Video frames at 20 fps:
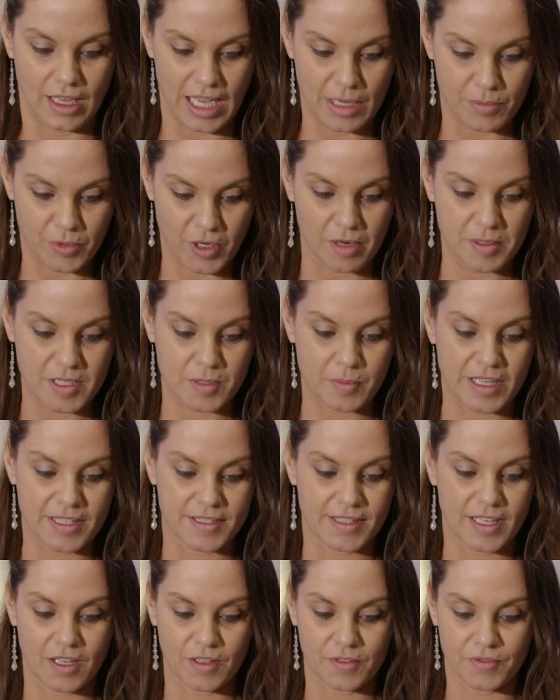I promised
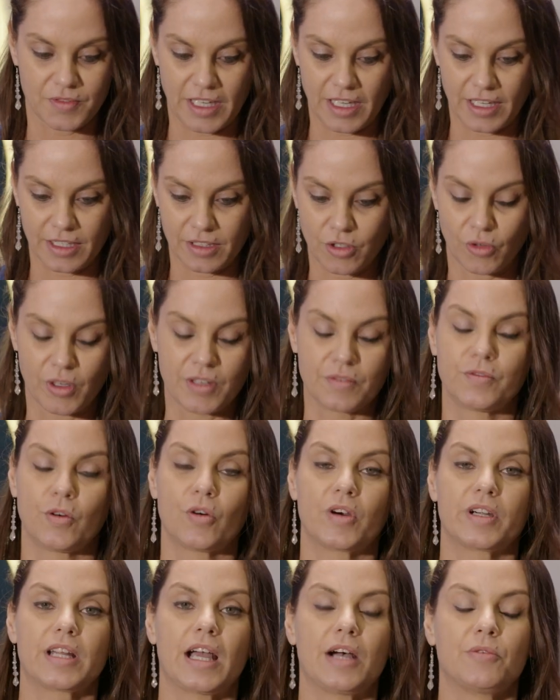myself that going
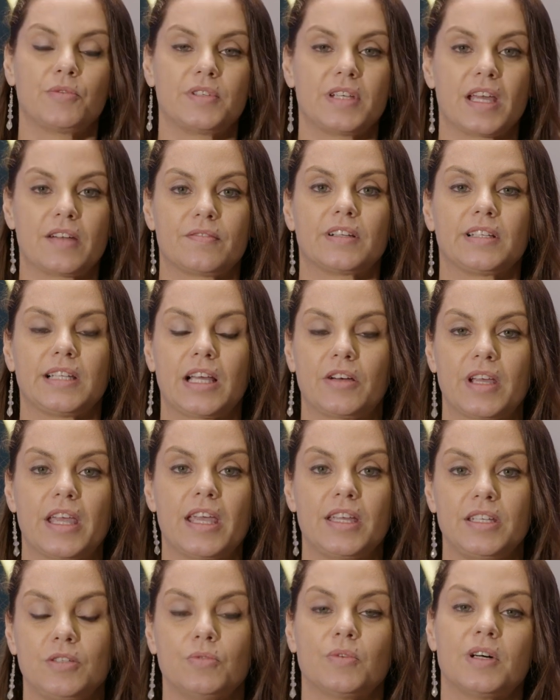forward, I would never allow
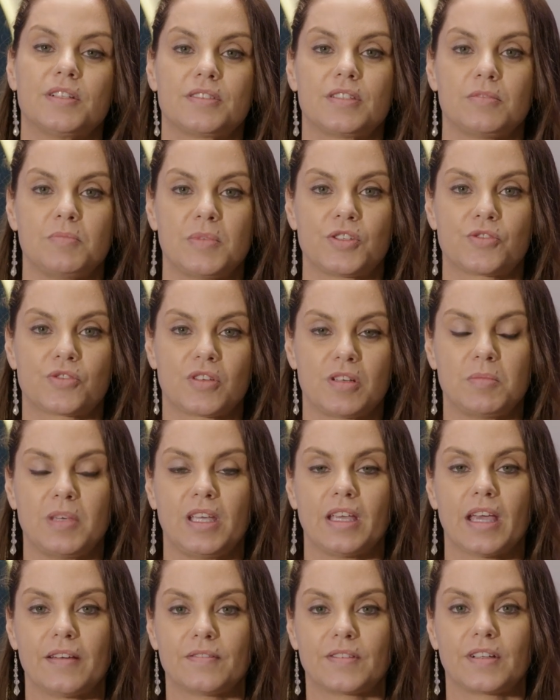anyone to mistreat
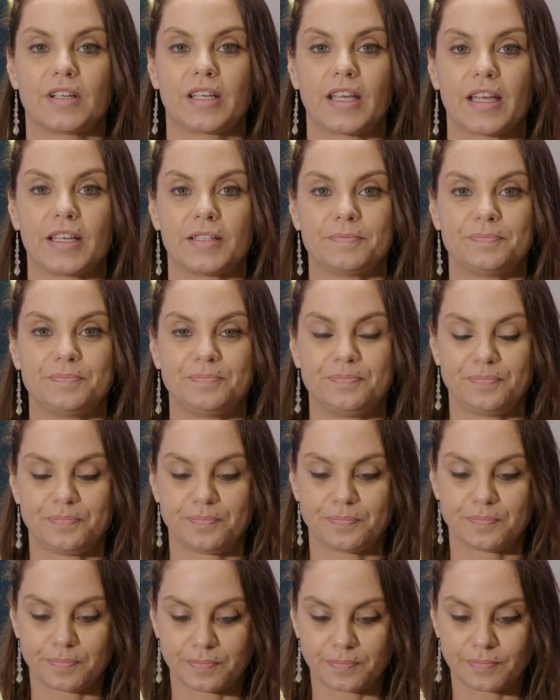me ever again.
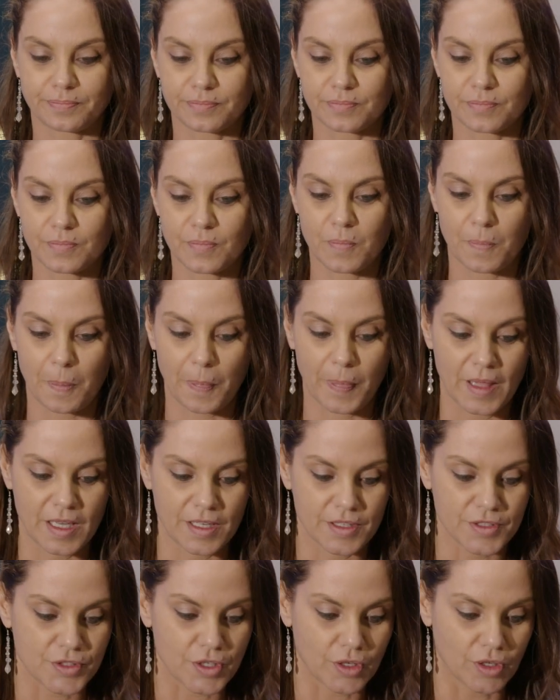
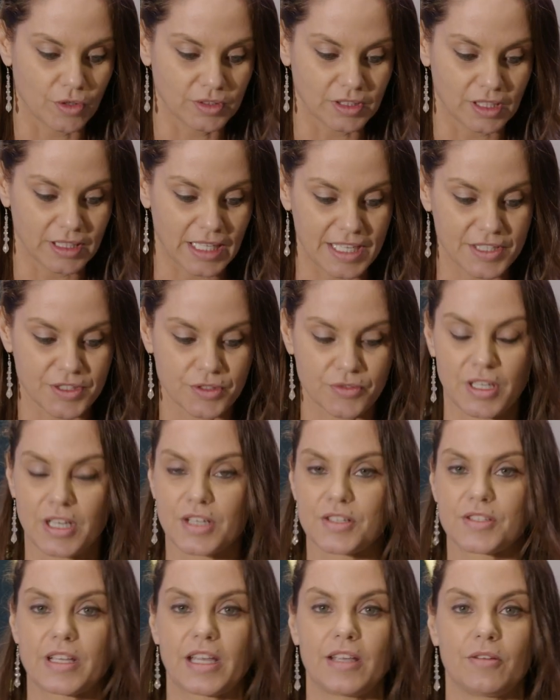So in the last 3
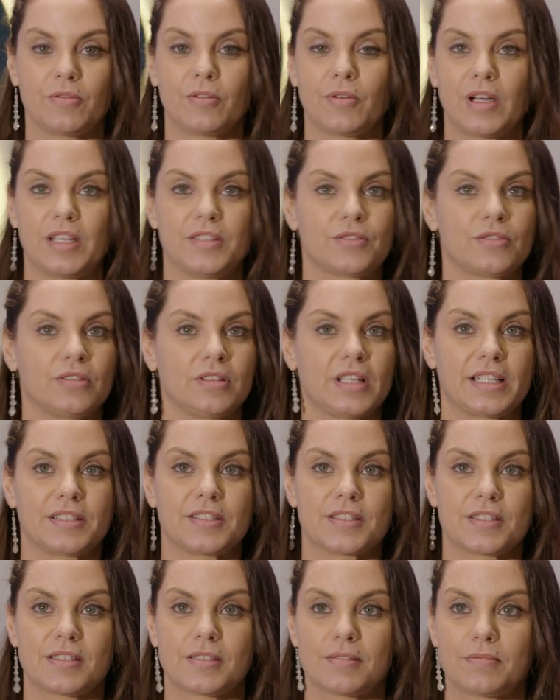years, I went through like
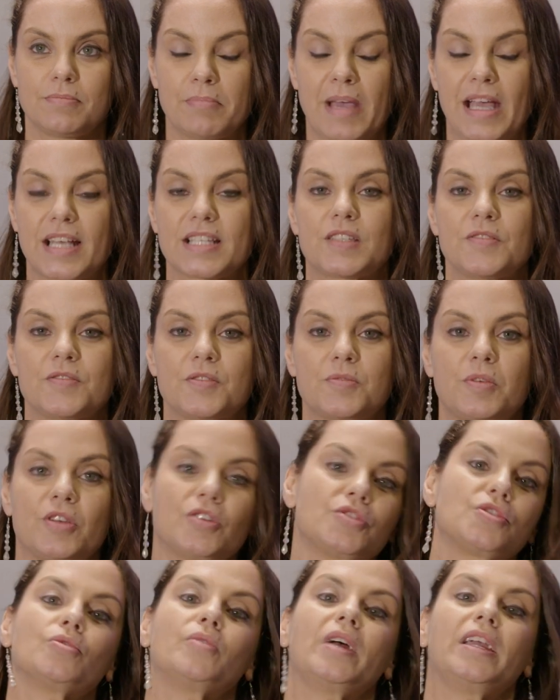this massive
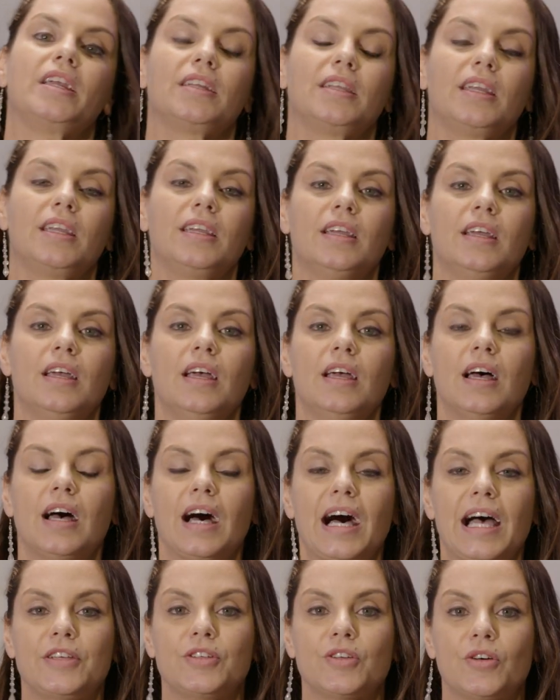spiritual awakening.
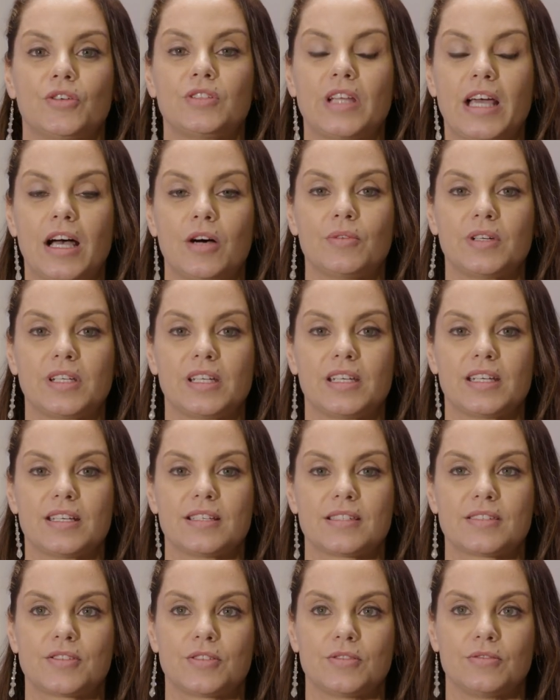I know now what it
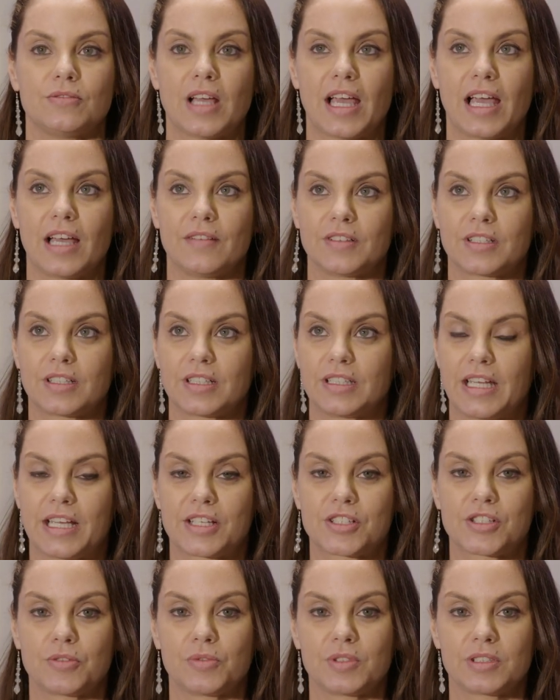is to have a
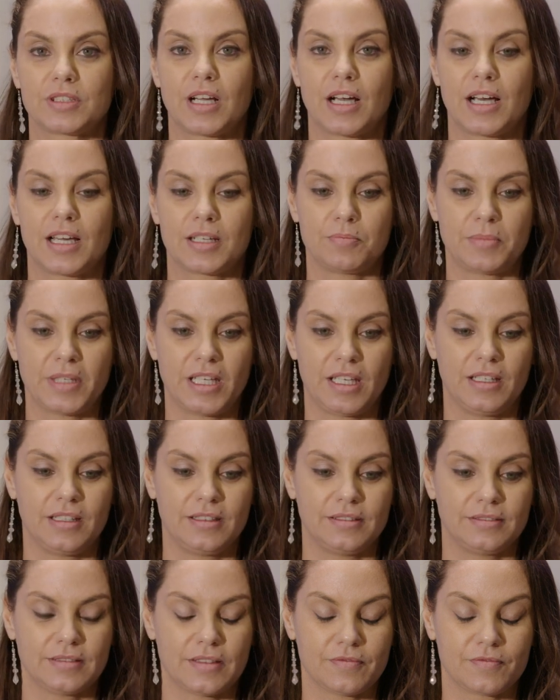connection with God
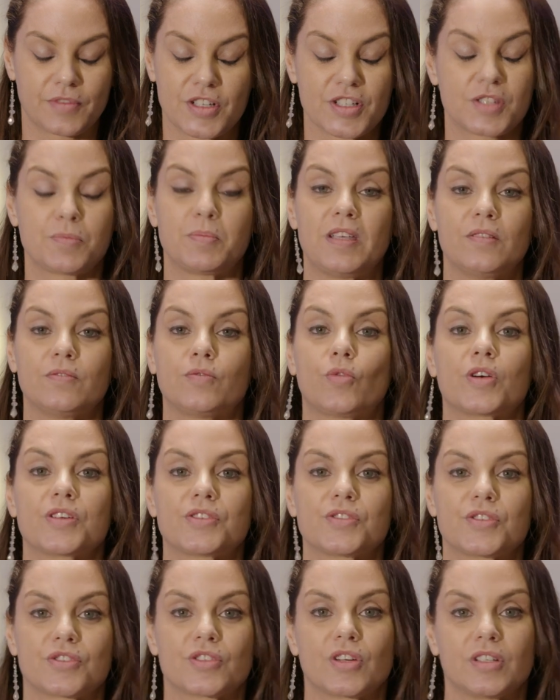versus being
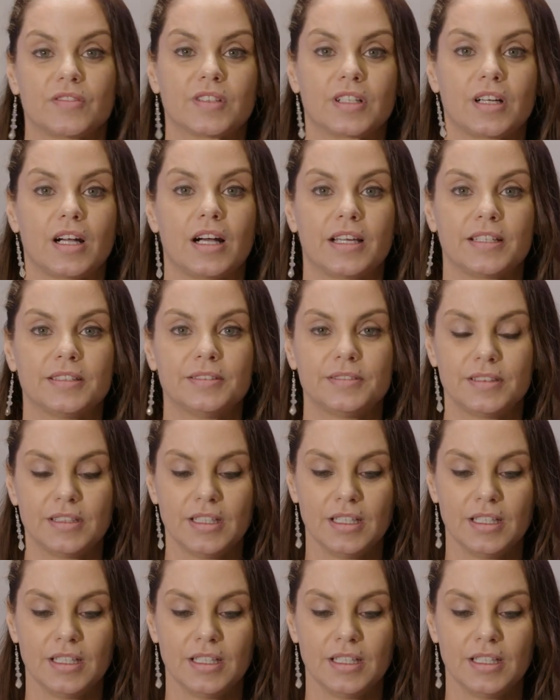forced to serve a God.